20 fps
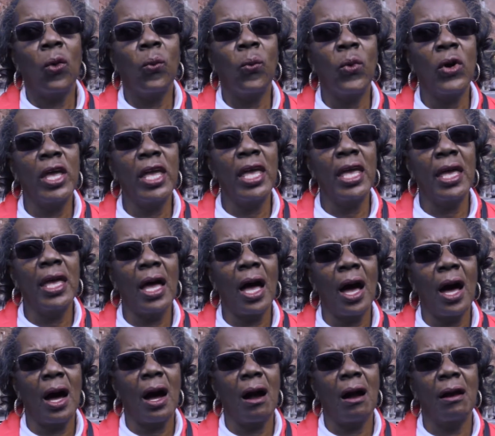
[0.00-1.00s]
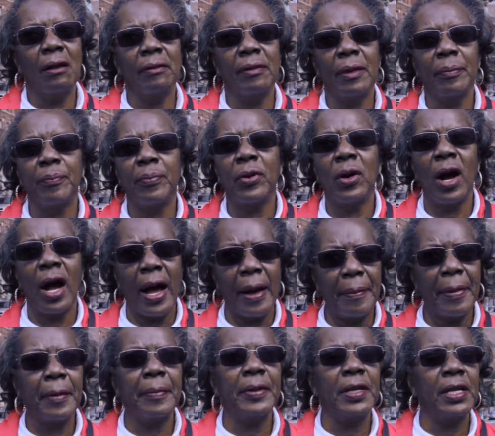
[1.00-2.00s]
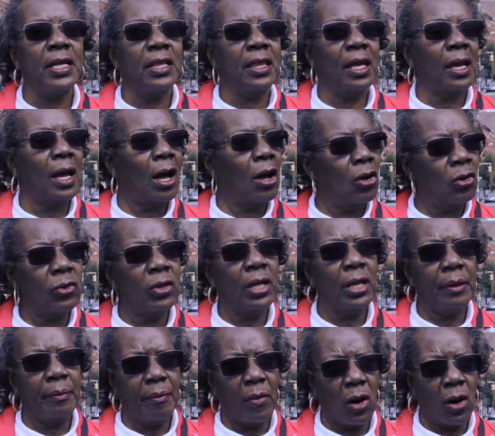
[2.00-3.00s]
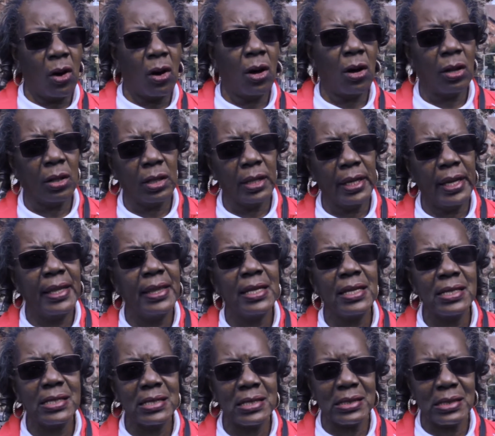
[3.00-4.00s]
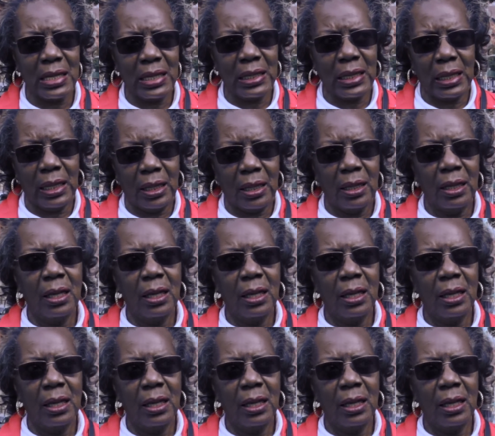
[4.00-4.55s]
we are probably the only mall in the city